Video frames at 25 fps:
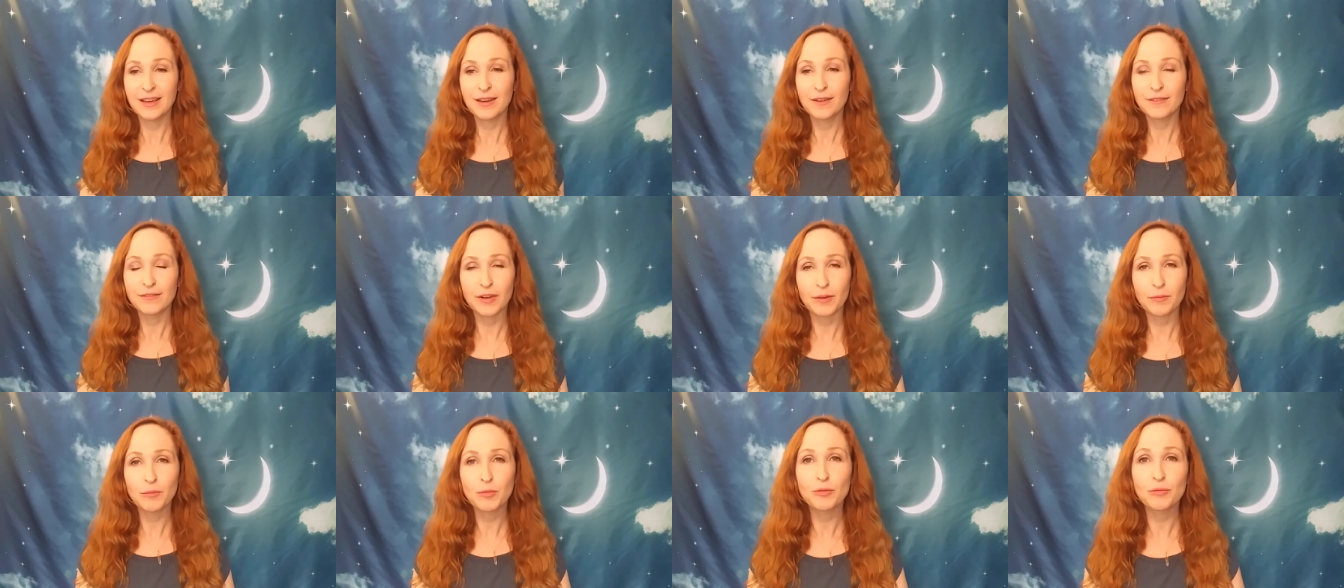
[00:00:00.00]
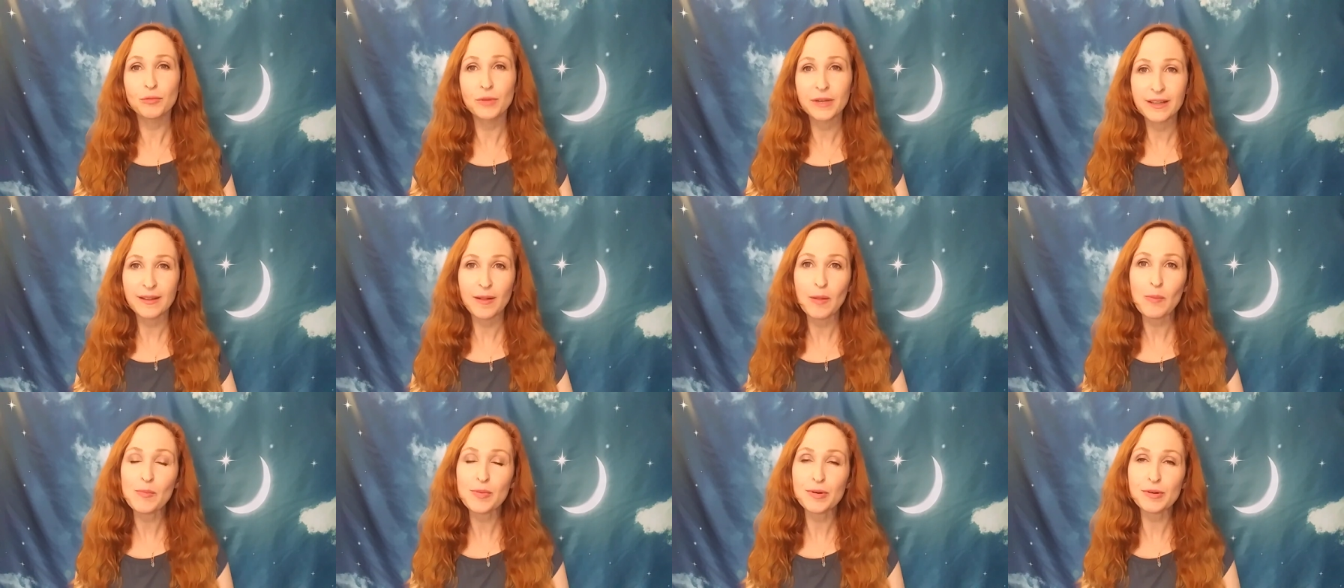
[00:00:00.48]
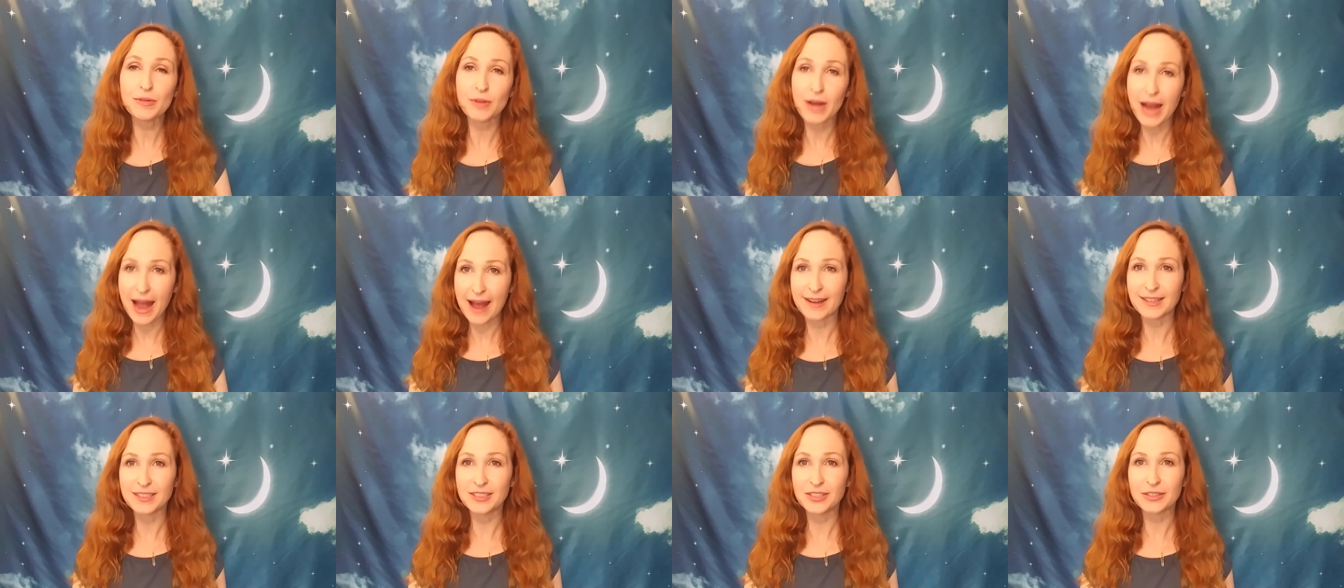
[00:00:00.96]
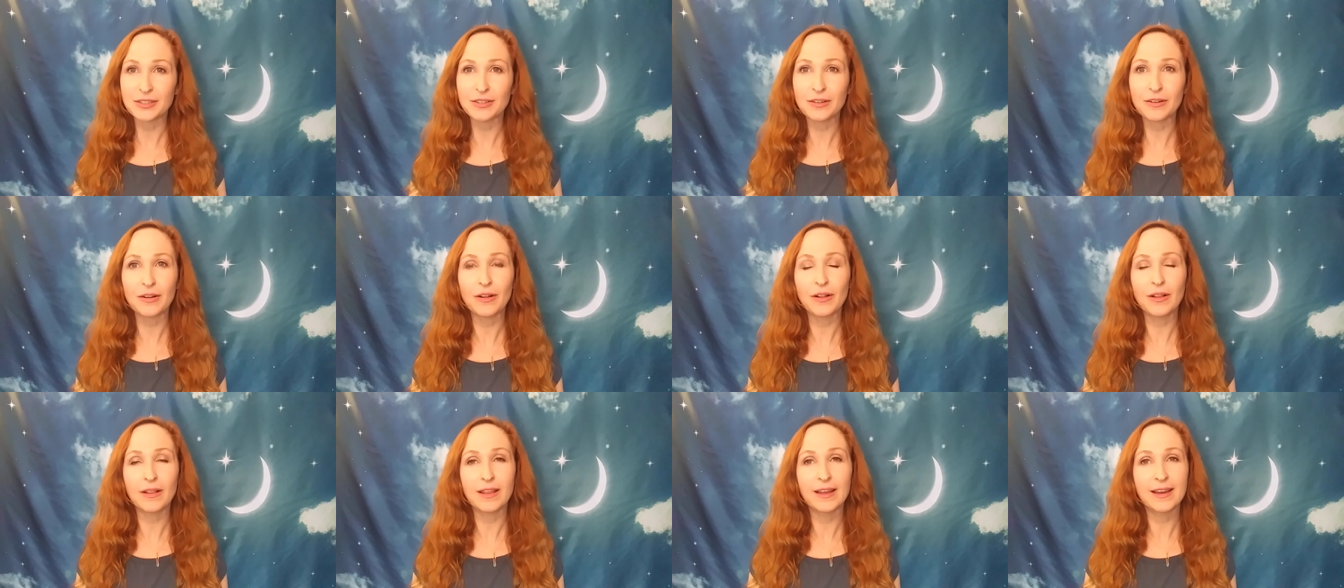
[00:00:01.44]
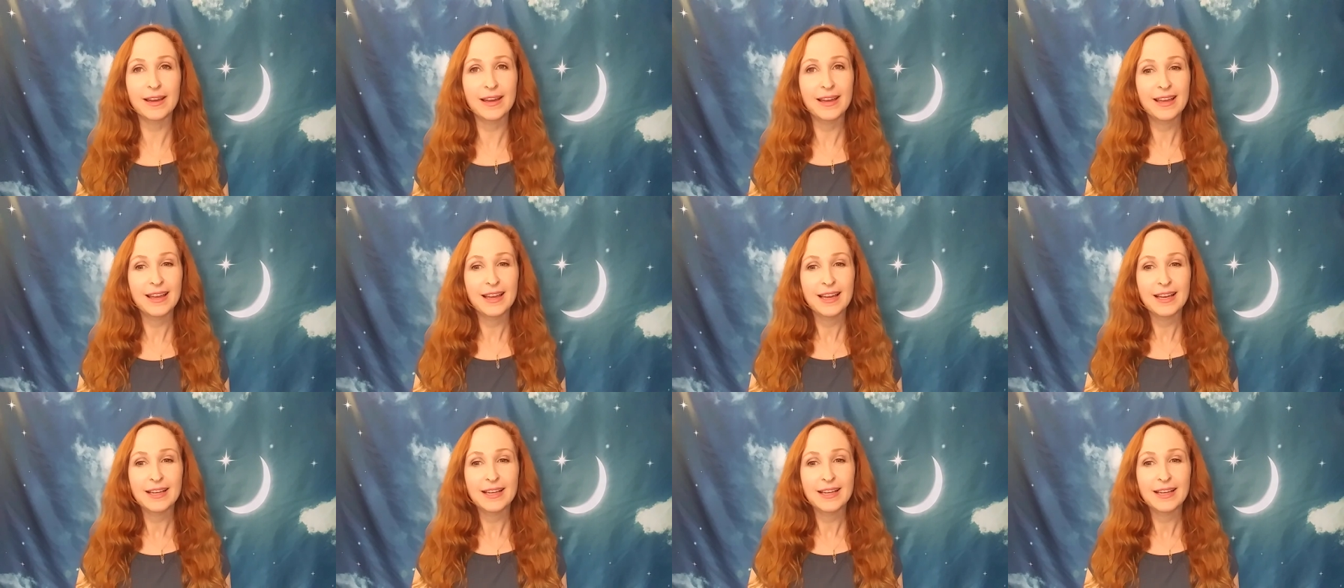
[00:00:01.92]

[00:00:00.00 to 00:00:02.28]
from real practical